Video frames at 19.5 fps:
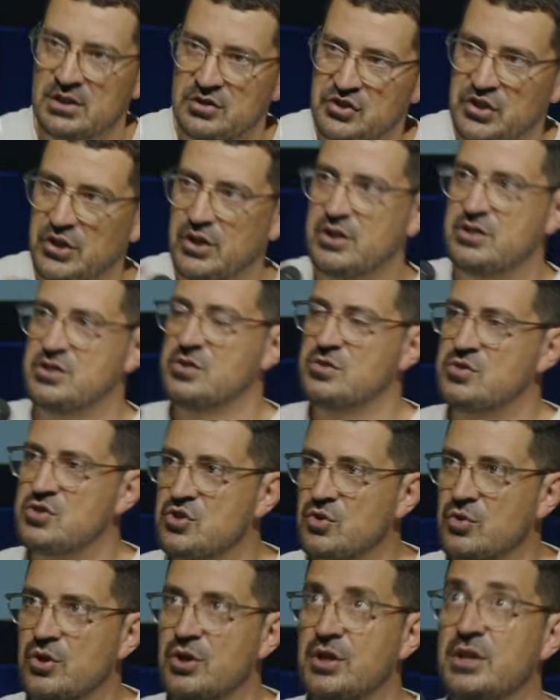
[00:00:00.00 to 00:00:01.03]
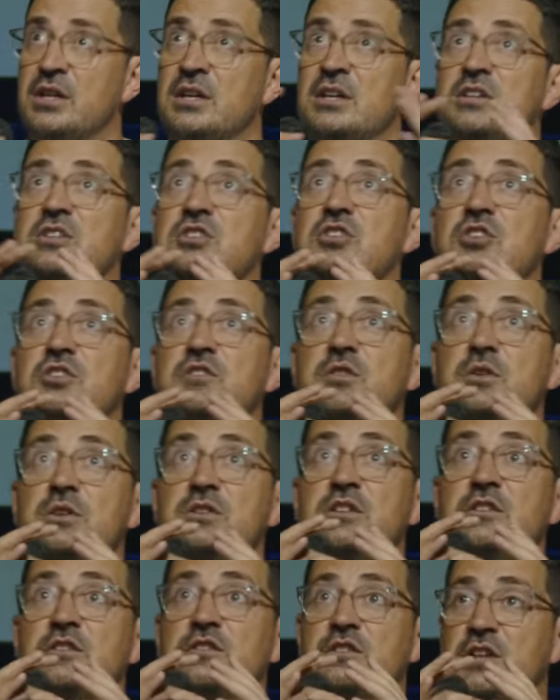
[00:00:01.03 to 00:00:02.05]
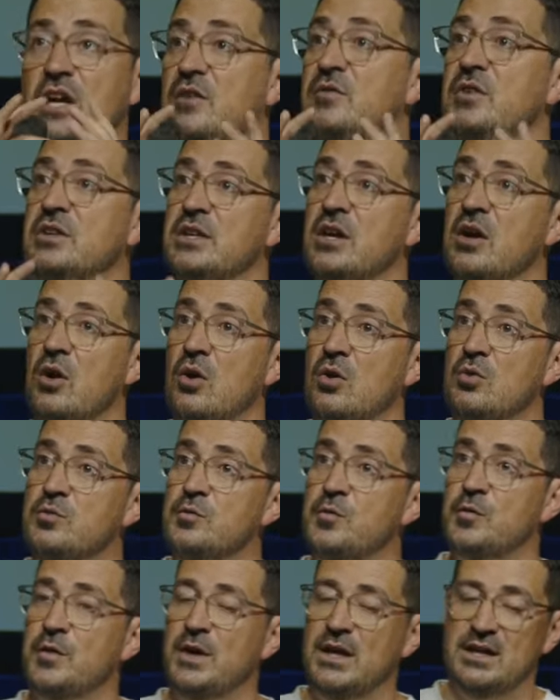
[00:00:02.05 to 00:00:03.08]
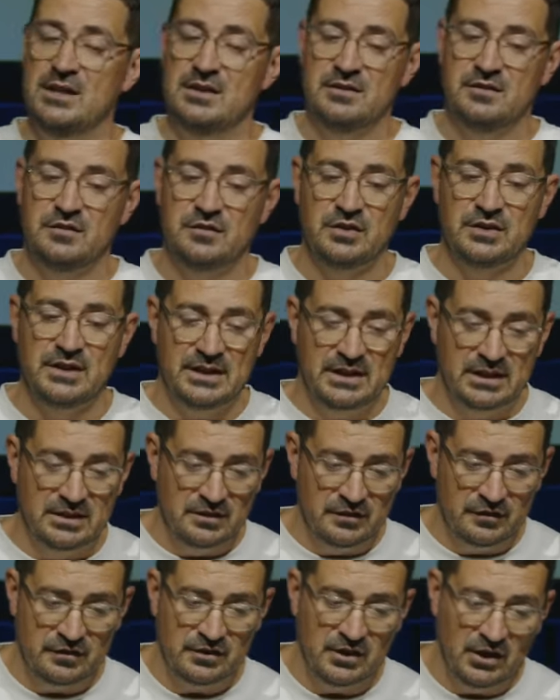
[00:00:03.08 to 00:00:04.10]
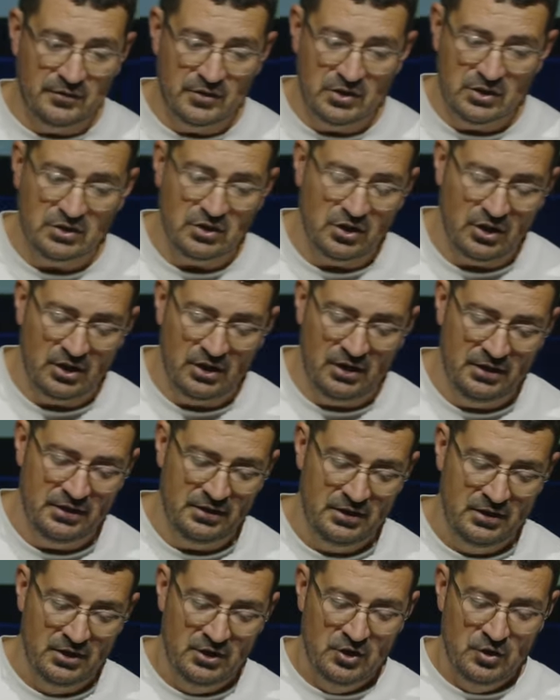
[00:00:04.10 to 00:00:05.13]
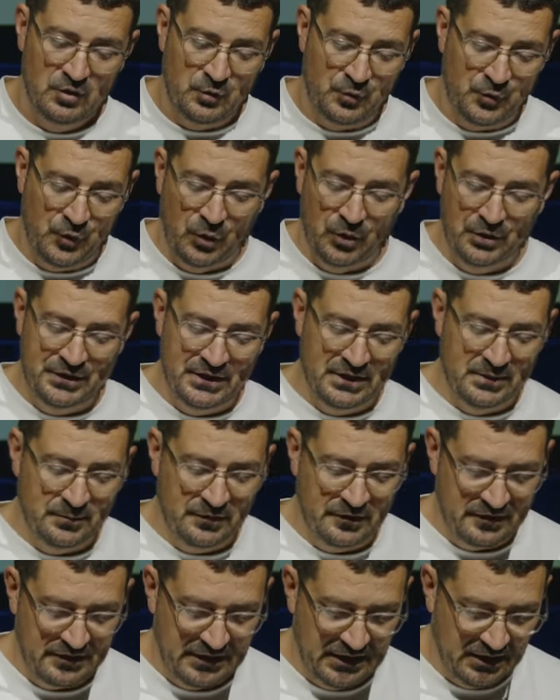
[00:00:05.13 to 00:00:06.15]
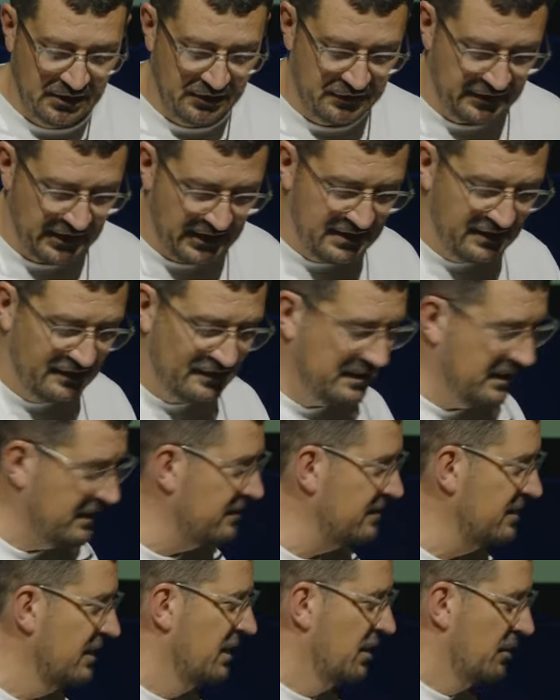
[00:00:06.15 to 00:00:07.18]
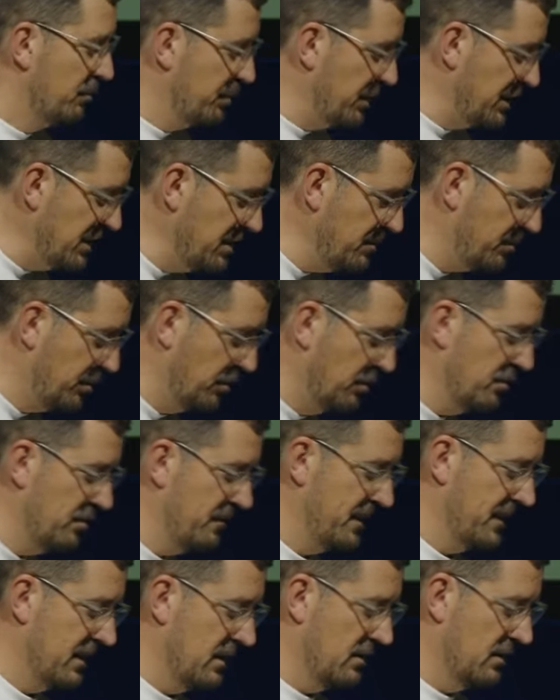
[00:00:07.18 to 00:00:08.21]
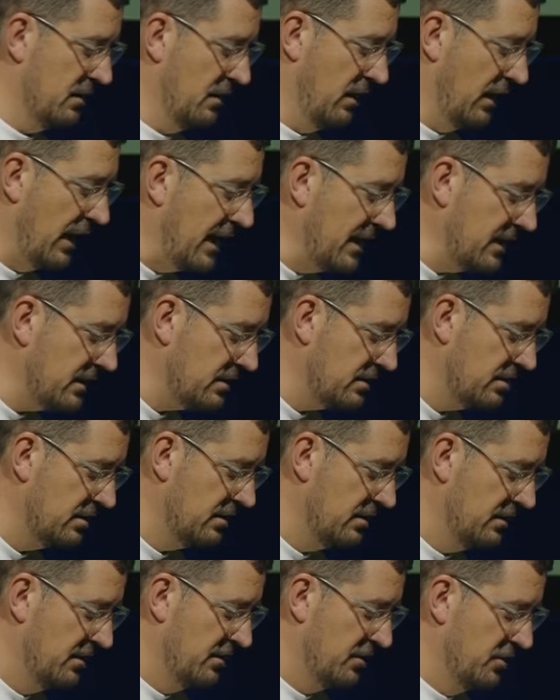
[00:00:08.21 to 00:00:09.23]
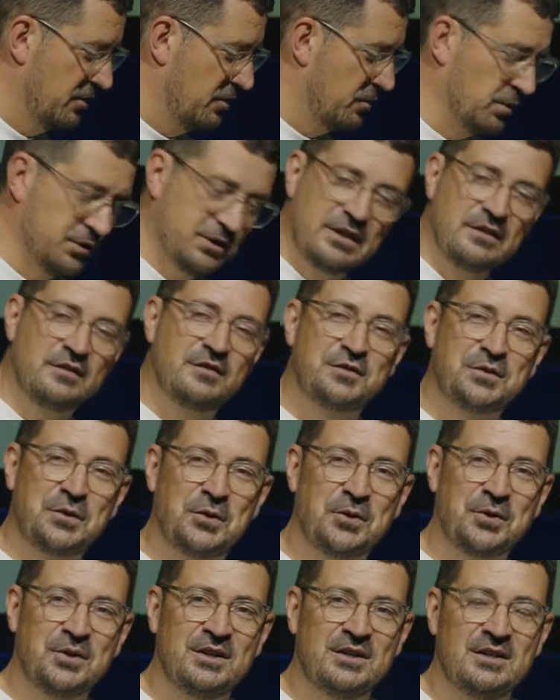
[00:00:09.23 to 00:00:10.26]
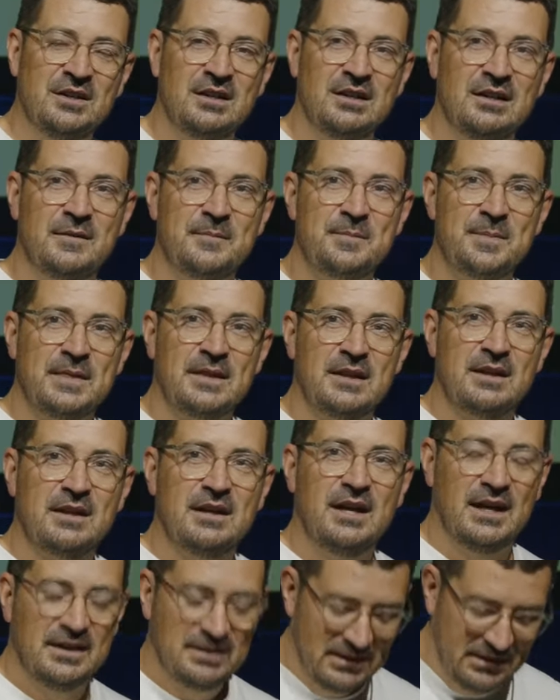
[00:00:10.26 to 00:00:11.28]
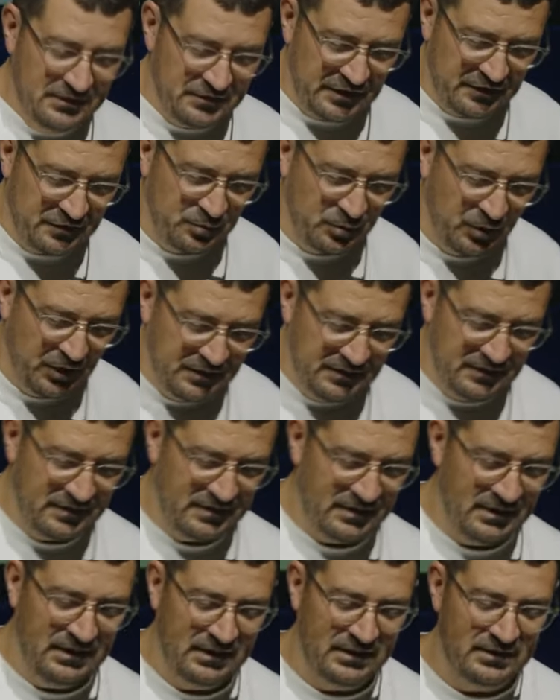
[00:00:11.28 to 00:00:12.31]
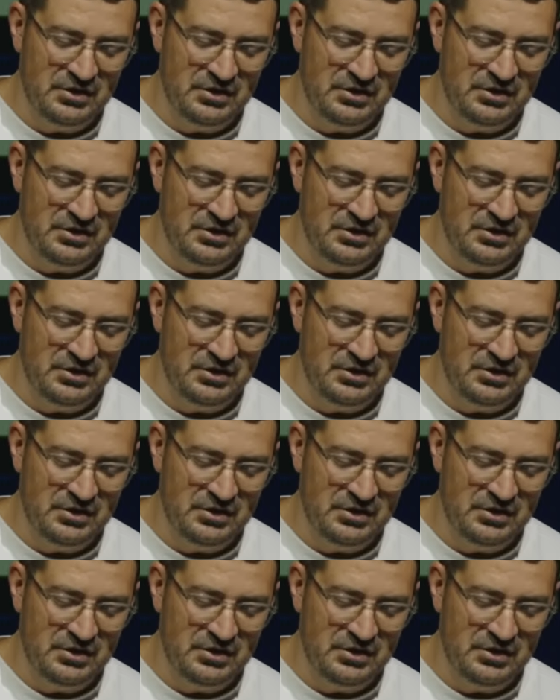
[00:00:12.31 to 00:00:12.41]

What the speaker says: church, to join, you know, to discover their own faith so they can discover God for themselves. And it says people liked what they saw. I think if there's one thing,